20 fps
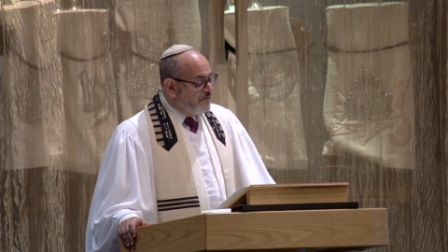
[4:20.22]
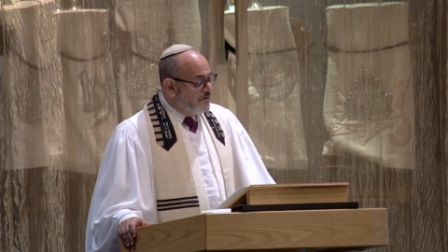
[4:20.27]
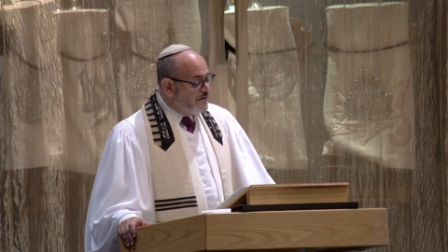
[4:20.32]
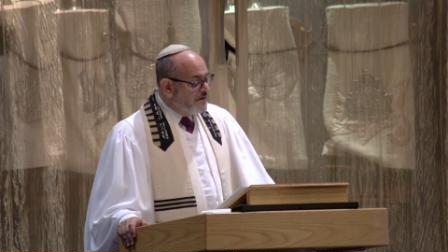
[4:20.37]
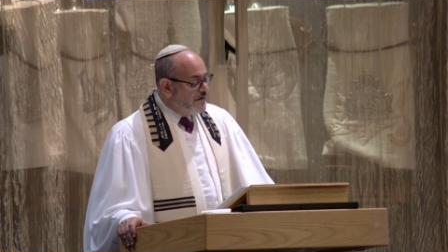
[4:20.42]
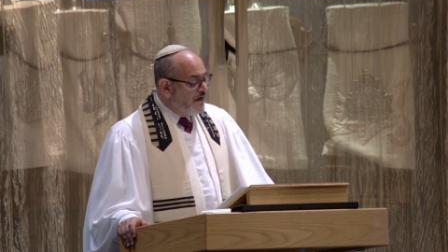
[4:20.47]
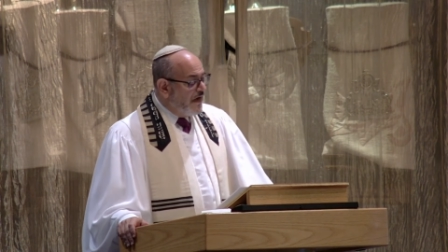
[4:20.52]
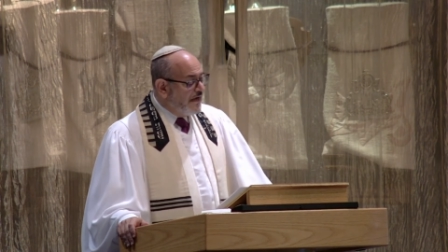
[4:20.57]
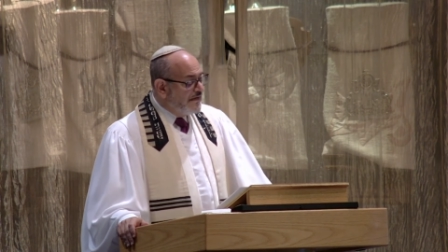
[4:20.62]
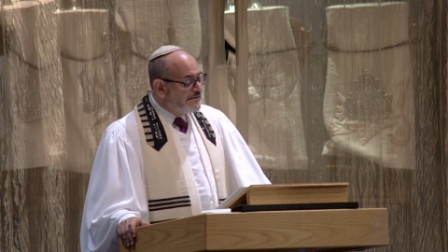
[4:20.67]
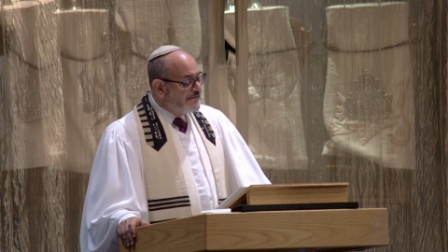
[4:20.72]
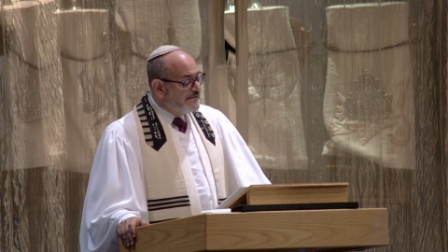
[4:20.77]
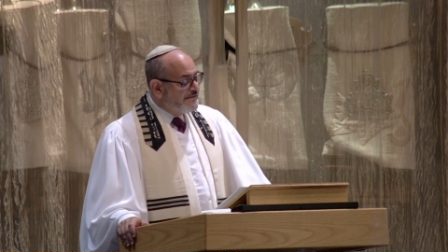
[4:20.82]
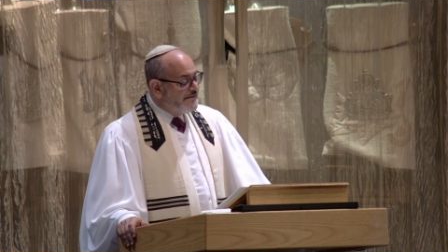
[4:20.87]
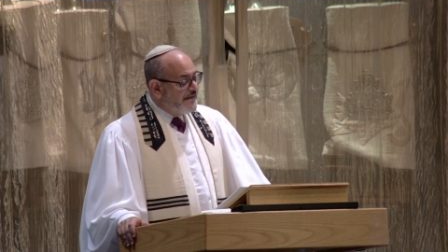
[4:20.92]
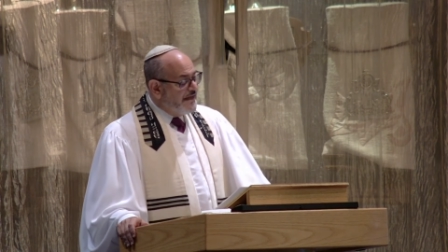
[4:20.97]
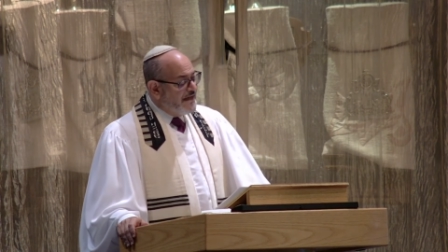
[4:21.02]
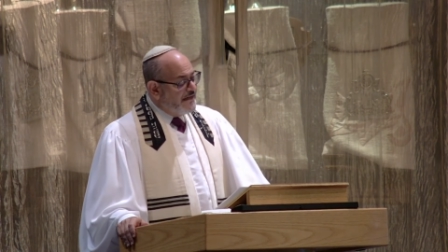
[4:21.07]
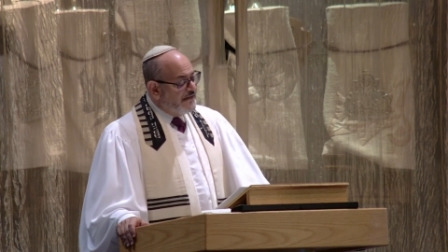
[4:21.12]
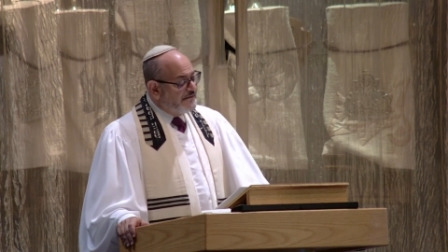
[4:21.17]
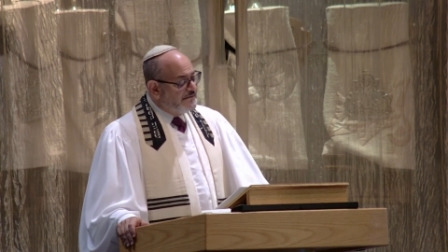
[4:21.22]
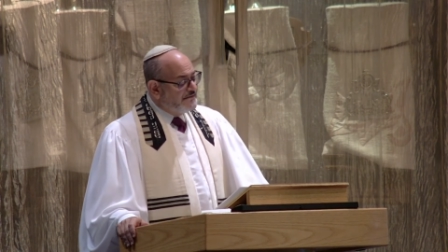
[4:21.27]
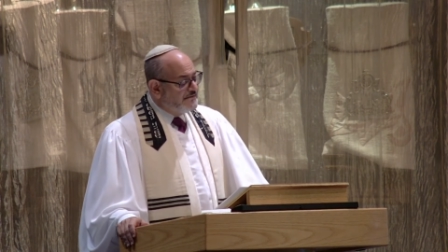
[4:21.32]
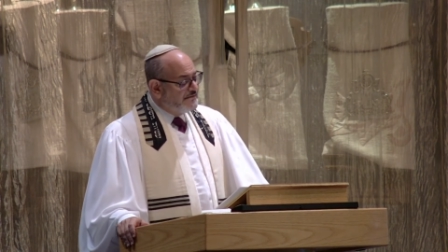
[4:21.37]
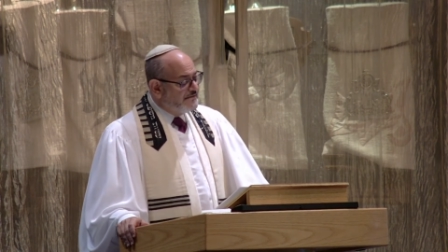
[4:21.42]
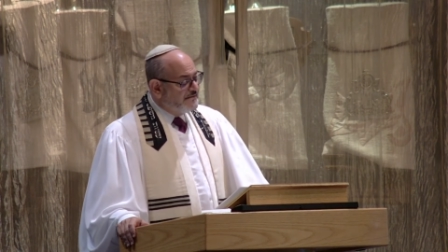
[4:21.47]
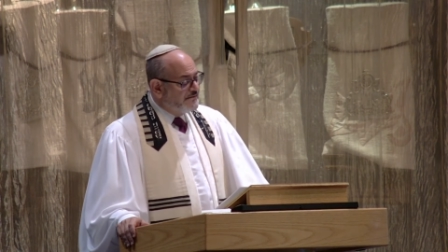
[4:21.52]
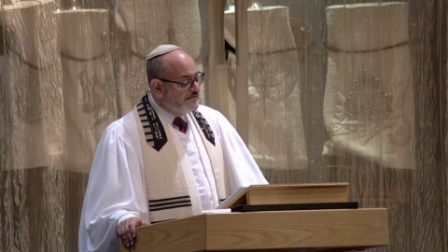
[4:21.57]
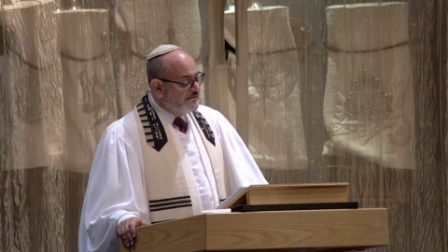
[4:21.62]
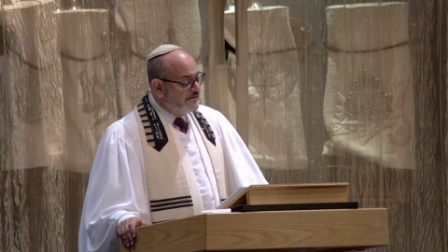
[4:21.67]
God says,
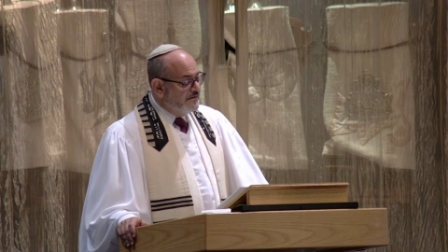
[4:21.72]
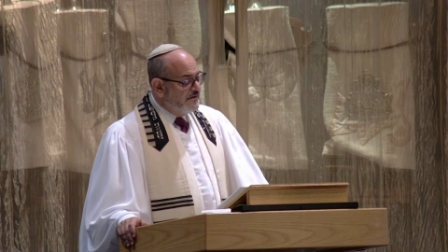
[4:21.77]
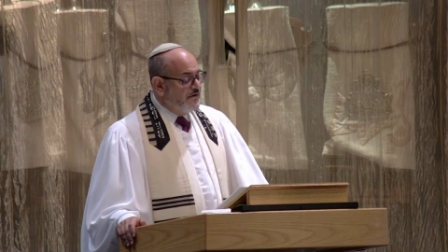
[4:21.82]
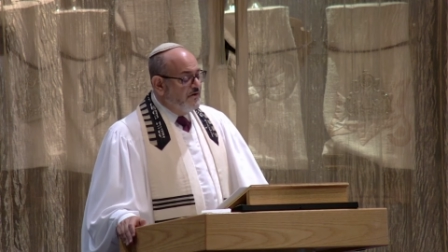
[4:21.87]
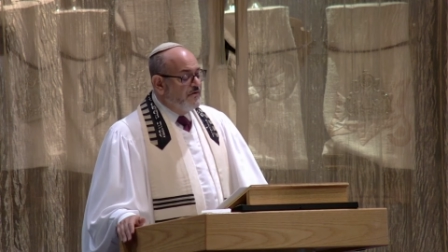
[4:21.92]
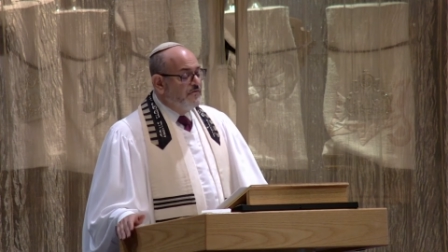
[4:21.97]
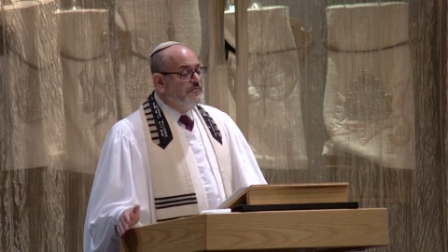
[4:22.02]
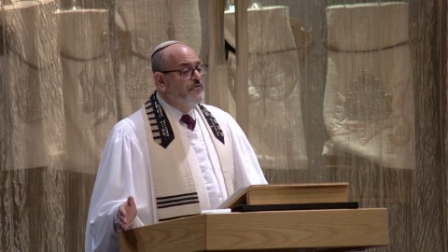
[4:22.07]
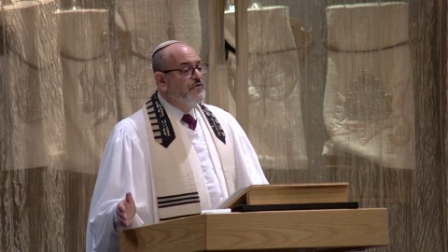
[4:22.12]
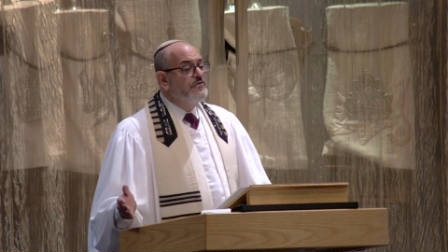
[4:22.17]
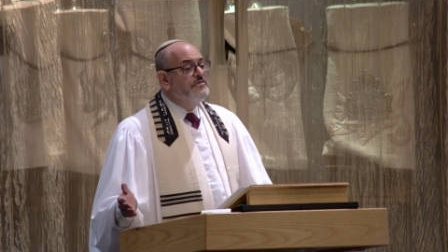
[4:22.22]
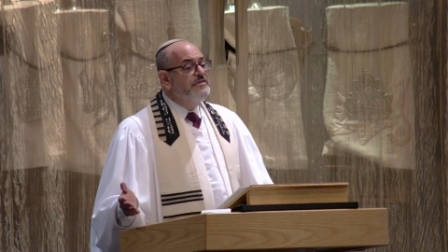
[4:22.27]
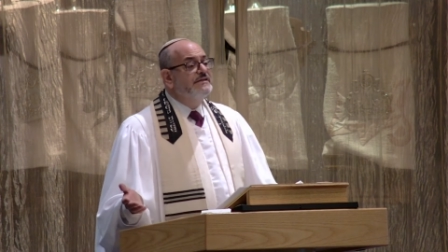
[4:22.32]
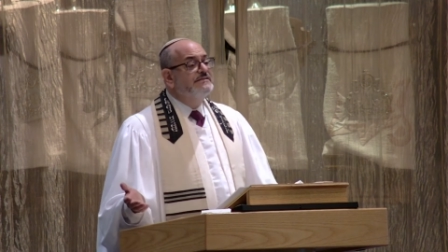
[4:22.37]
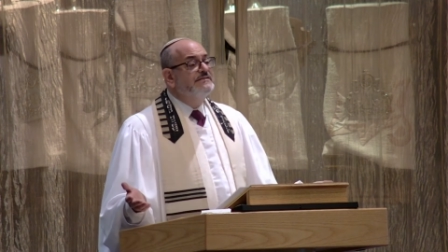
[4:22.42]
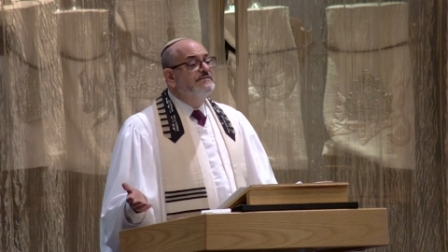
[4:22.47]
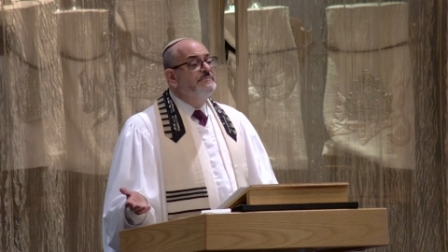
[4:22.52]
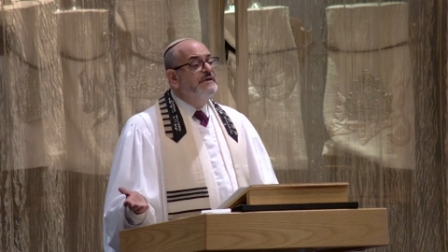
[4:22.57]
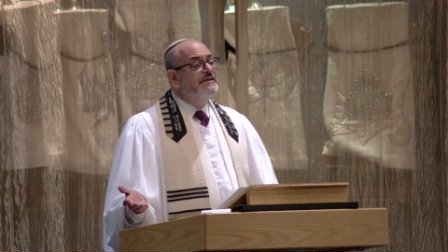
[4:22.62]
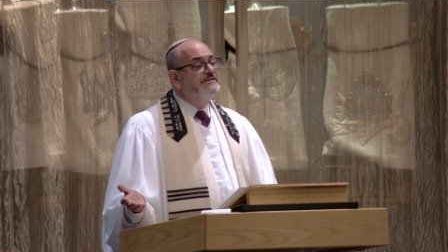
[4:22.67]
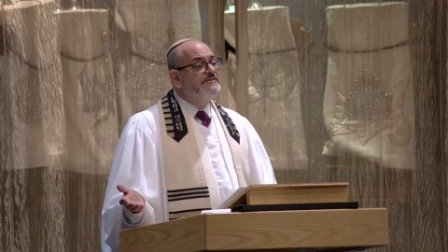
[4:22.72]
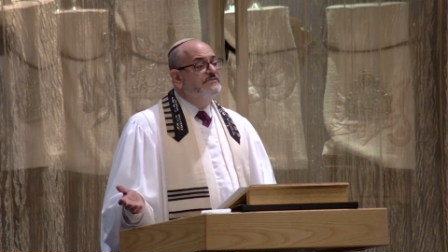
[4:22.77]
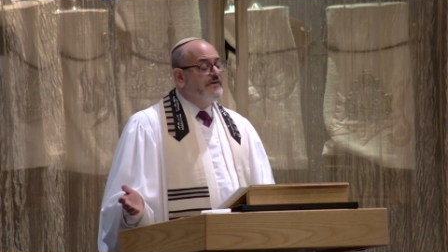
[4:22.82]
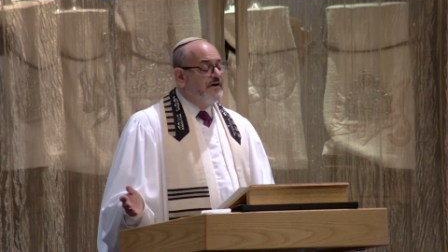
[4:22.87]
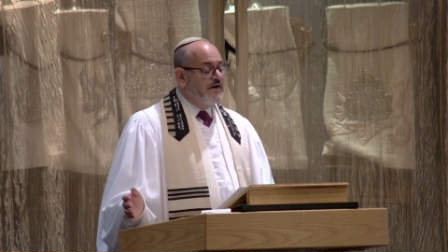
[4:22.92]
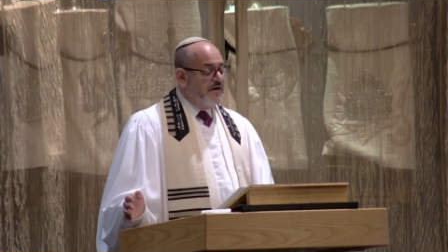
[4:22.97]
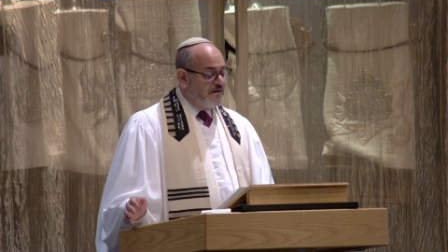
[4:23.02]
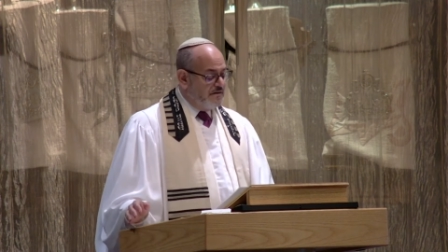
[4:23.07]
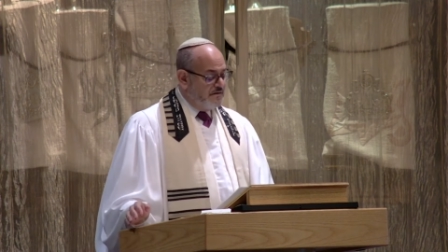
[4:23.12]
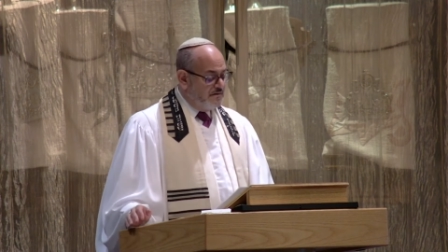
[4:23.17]
For this
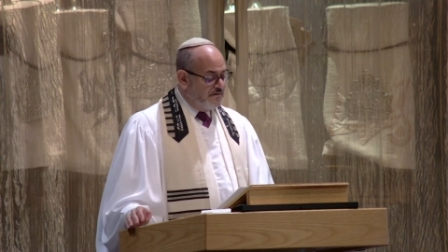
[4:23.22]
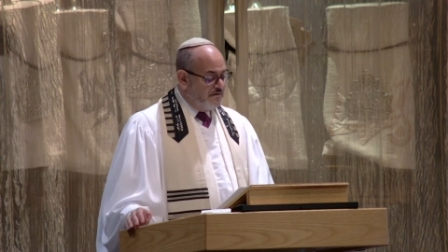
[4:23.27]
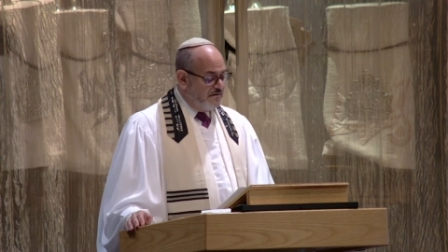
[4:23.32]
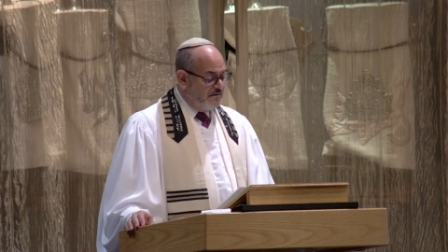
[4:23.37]
mitzvah,